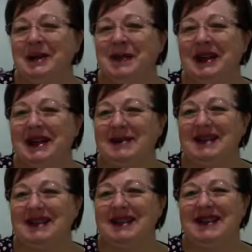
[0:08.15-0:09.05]
My
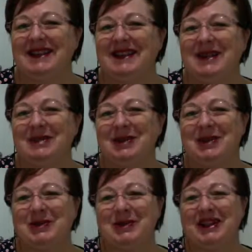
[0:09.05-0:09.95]
name's Linda. I'm a
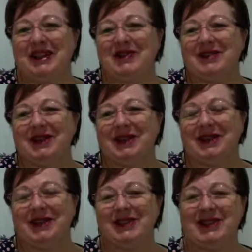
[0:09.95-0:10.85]
trauma recovery
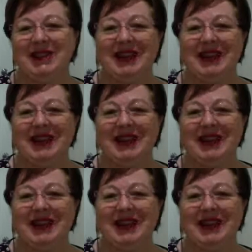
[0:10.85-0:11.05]
coach.